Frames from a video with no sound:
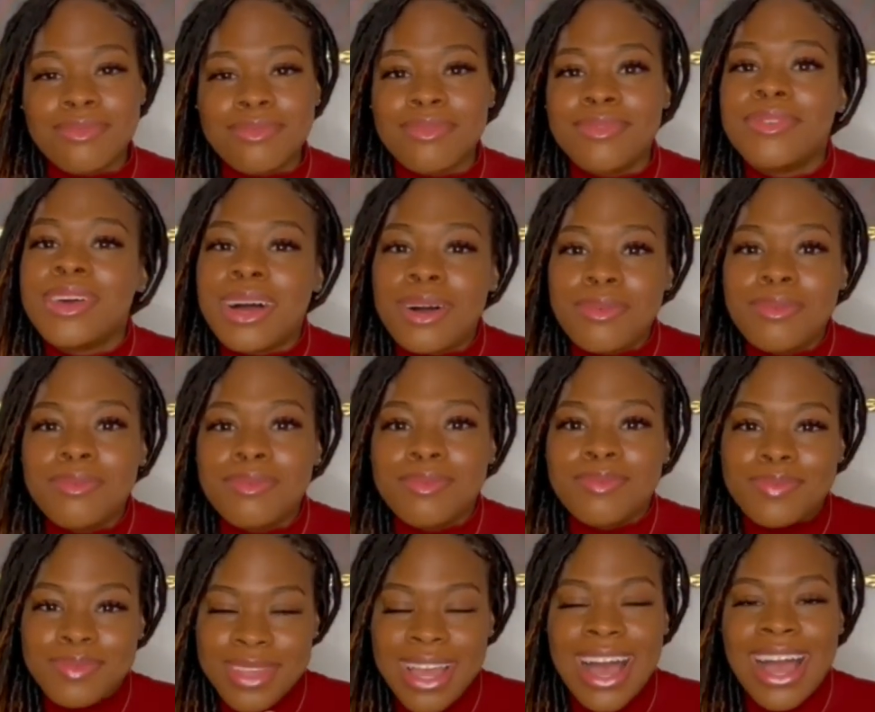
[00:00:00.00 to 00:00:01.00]
I'm
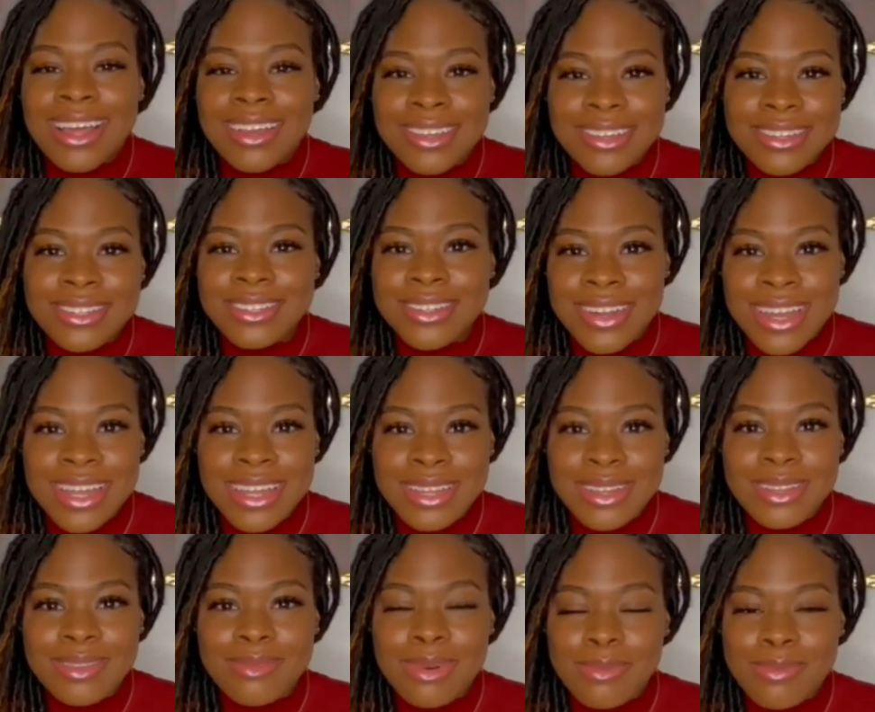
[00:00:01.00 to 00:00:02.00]
Guyanese, right?
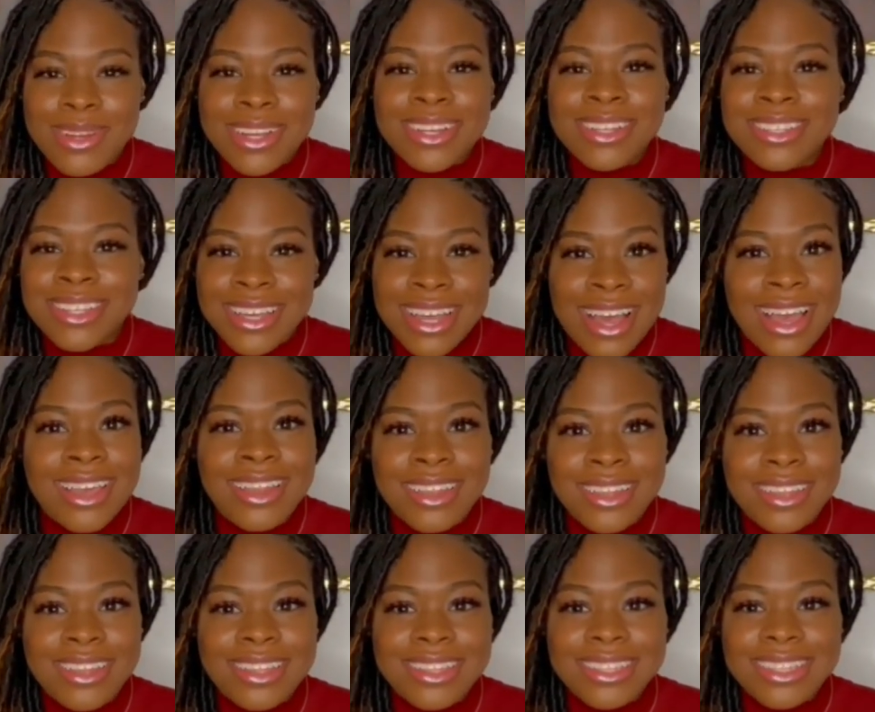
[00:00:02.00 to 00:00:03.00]
My parents are
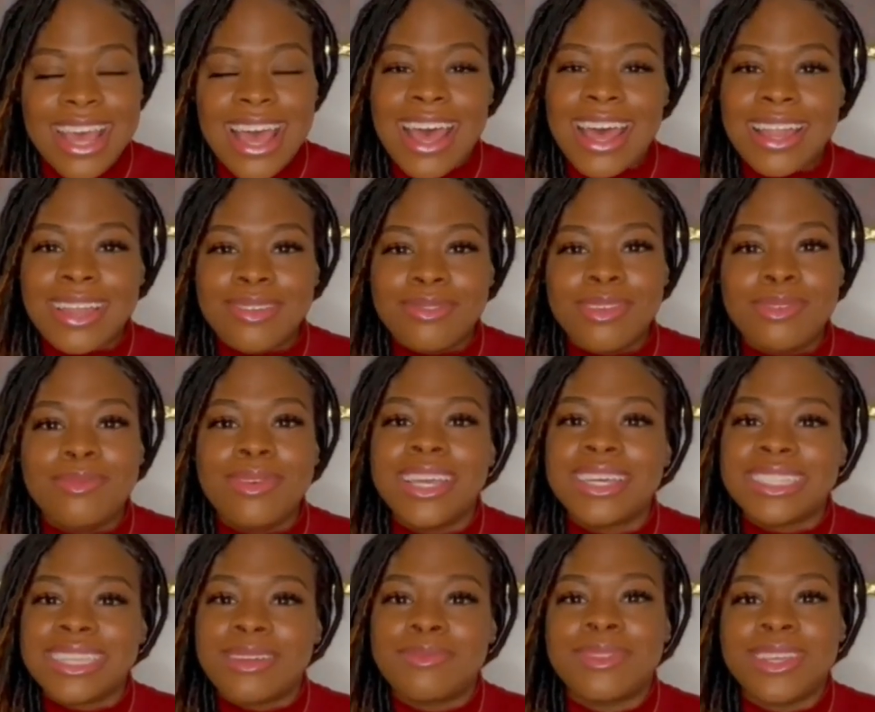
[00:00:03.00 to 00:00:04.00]
Guyanese, and we make
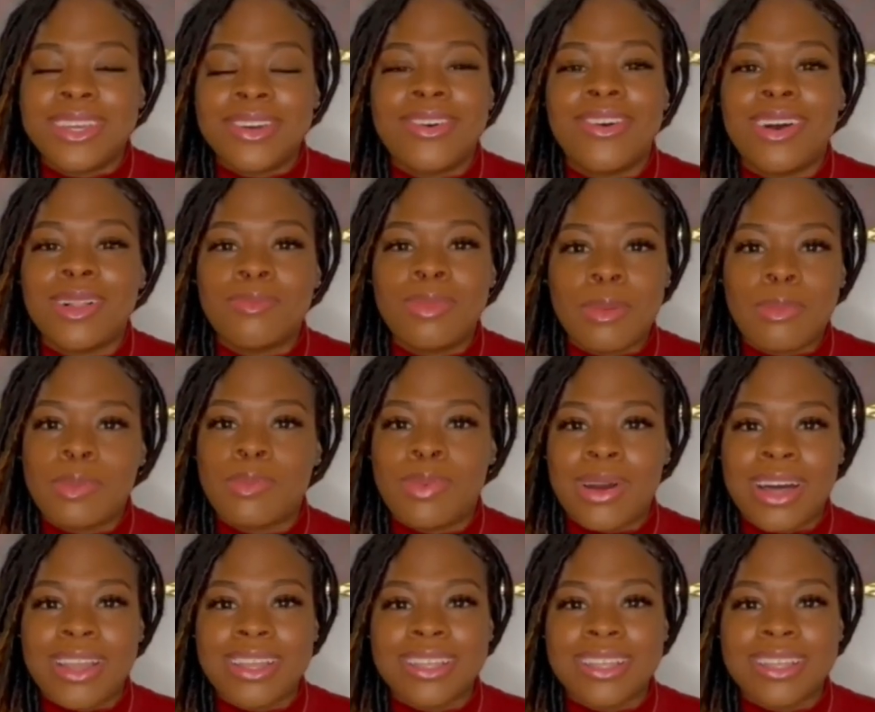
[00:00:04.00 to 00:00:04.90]
something called pepper pot.